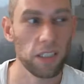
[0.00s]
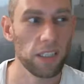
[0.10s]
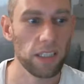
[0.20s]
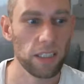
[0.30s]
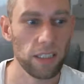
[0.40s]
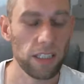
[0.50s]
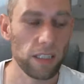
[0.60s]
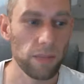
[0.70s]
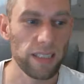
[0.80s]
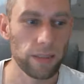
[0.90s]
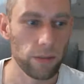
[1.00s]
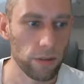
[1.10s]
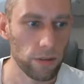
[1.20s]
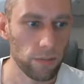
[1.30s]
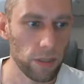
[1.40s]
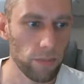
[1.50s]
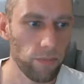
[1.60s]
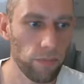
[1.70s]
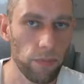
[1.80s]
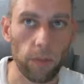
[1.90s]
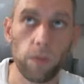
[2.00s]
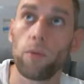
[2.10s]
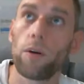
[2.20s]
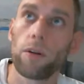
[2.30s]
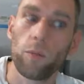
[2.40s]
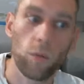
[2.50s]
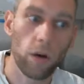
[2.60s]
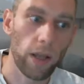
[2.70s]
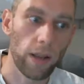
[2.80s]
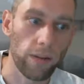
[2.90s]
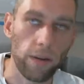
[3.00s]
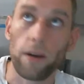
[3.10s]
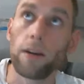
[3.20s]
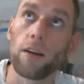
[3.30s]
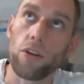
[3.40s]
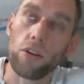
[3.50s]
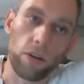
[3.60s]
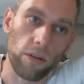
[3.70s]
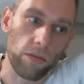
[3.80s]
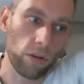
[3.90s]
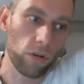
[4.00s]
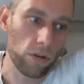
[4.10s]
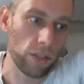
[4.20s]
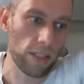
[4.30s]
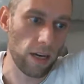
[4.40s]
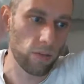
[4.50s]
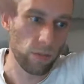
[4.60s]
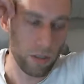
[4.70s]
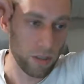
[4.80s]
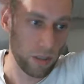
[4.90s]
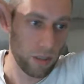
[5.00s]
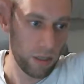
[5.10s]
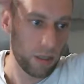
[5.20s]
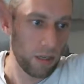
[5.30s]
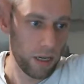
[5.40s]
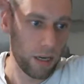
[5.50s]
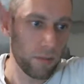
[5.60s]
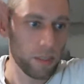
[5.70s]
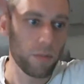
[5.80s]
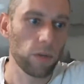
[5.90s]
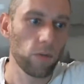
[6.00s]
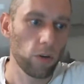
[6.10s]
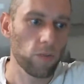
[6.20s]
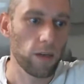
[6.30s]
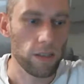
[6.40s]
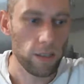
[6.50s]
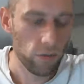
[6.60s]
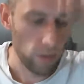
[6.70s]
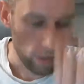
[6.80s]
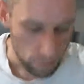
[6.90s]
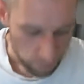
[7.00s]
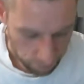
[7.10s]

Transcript: You need a meter or something. You put one at one end and it sort of looks downwards, and when somebody walks past, it triggers.